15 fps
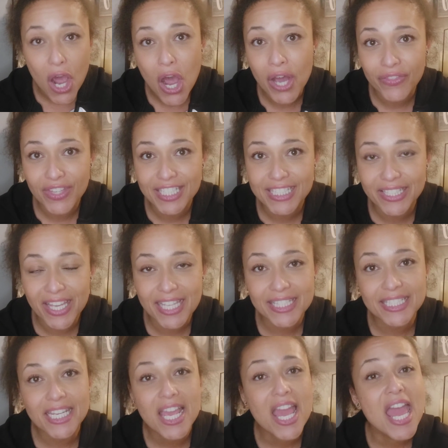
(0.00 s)
on this
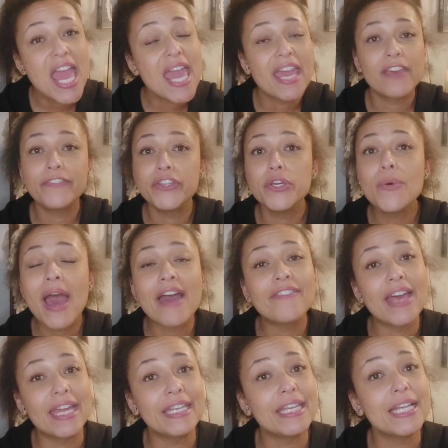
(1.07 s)
list. If you have
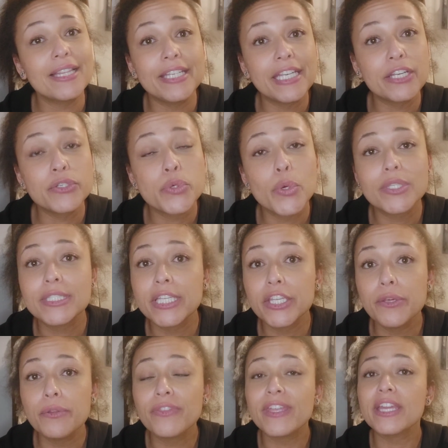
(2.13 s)
any cleaning tools that
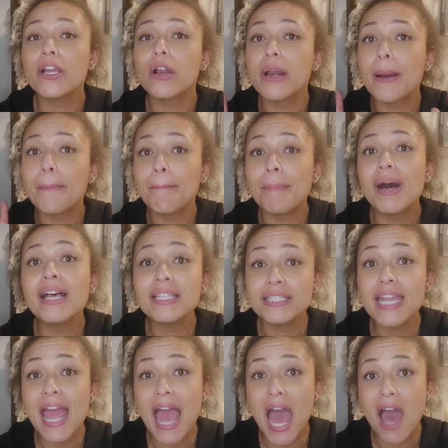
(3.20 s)
you think are a
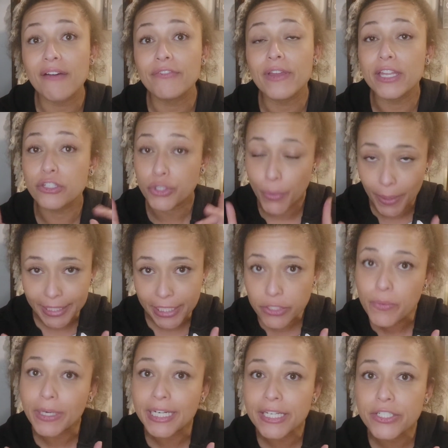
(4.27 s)
must-have in
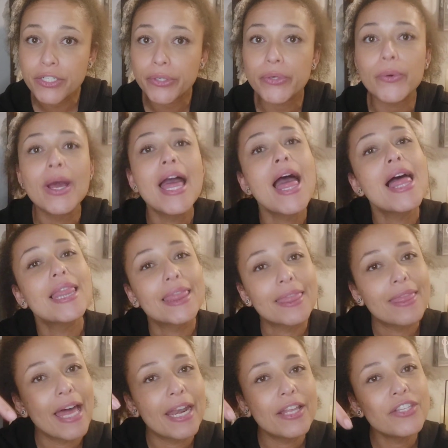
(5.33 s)
2022,
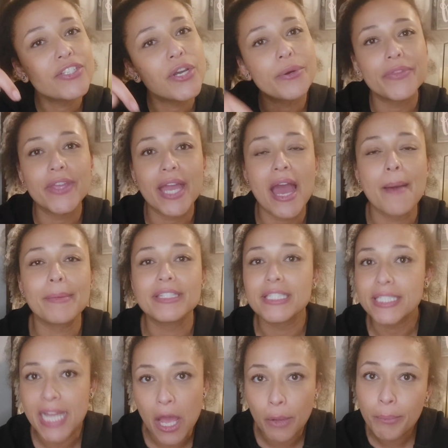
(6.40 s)
let us know in the comments
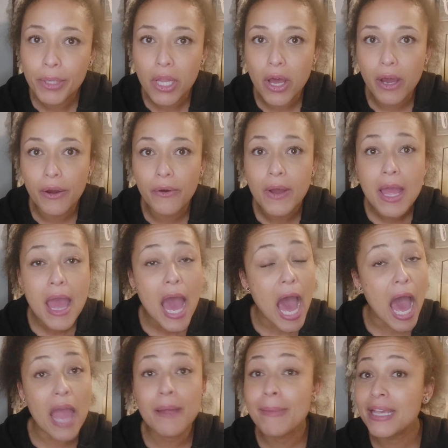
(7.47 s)
down below.
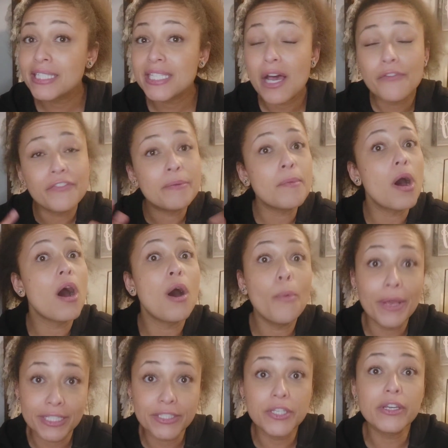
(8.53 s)
I myself am
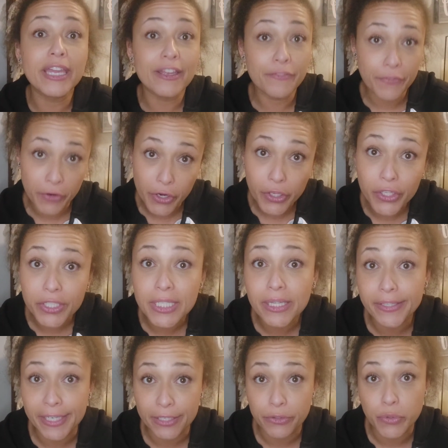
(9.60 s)
always looking for a good
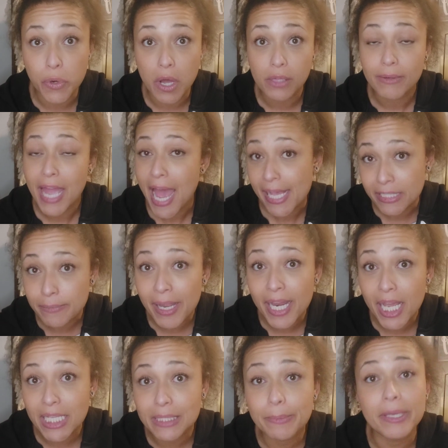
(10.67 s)
cleaning tool. Ask my
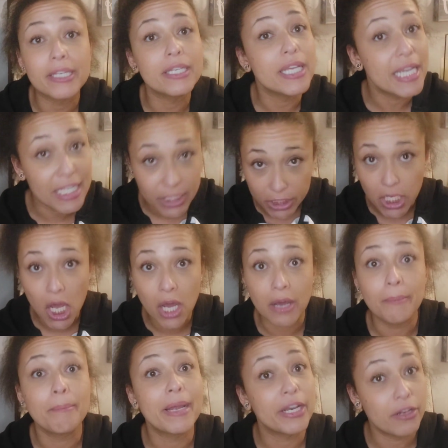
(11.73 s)
husband, he
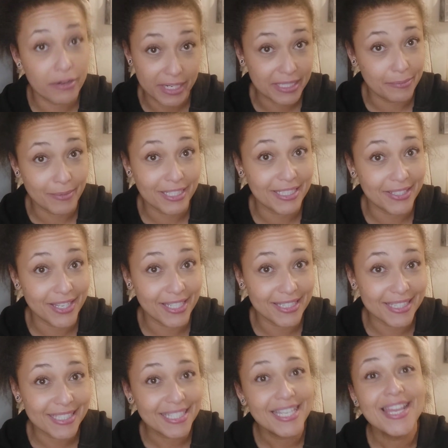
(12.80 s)
saw my Christmas
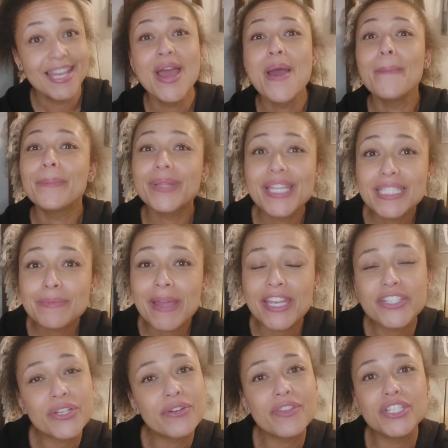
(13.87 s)
list. Please make
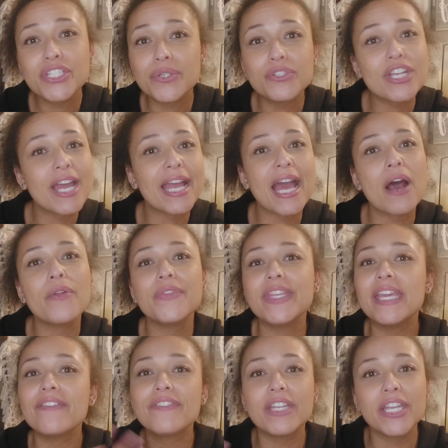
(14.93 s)
sure that you check out
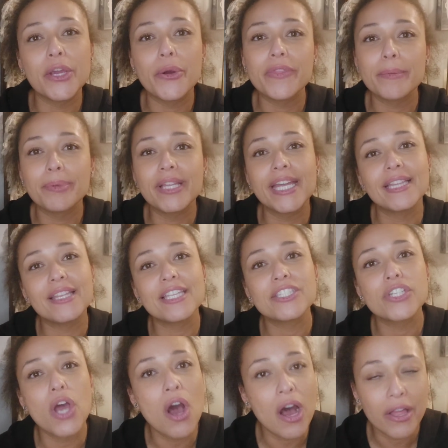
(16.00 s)
the video in the playlist
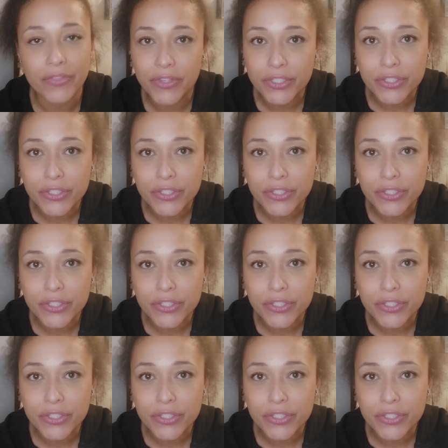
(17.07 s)
on the